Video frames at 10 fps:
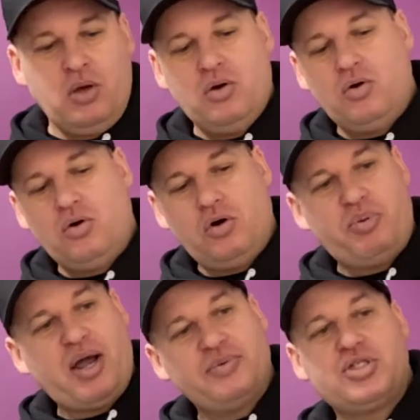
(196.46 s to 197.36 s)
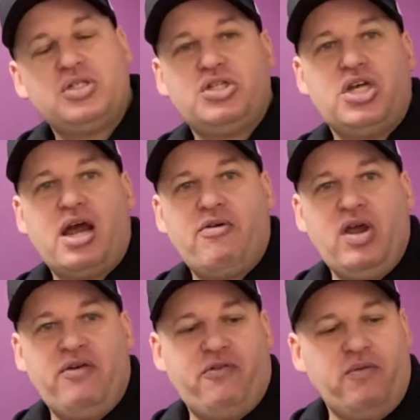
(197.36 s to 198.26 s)
or perhaps
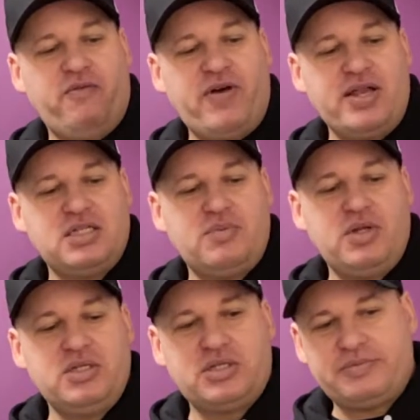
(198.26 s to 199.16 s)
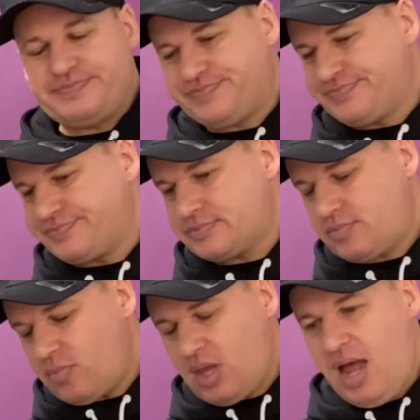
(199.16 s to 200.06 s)
cherry from Fentimans
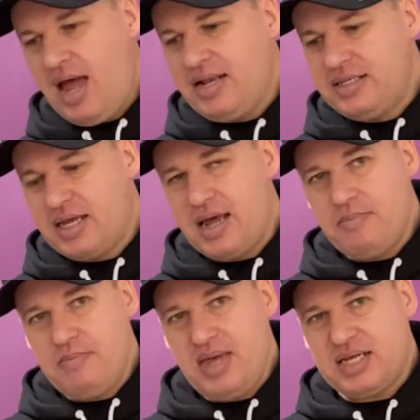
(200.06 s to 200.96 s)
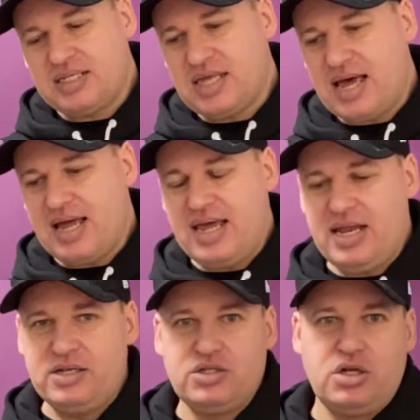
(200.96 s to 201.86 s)
and mix that
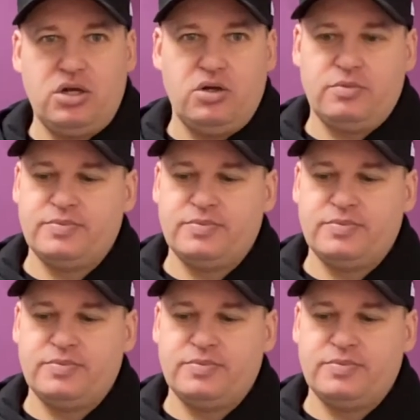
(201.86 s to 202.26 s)
into